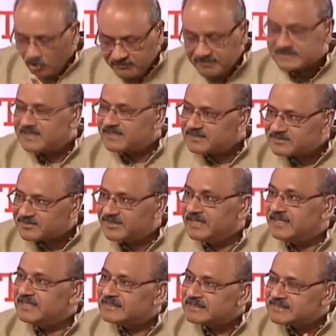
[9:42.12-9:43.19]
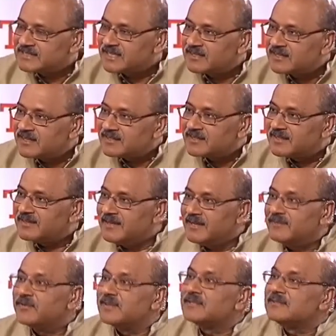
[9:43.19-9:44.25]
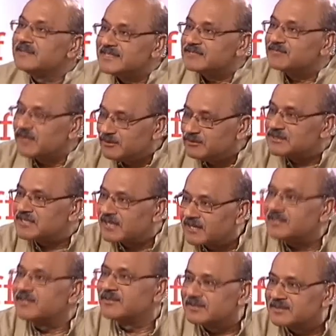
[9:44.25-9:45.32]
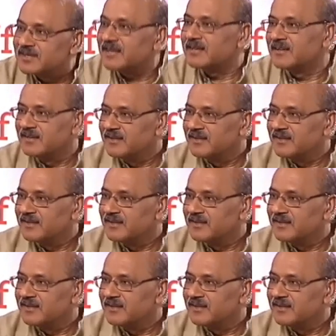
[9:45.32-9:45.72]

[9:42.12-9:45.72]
obviously 3 years younger than even this when you started on that,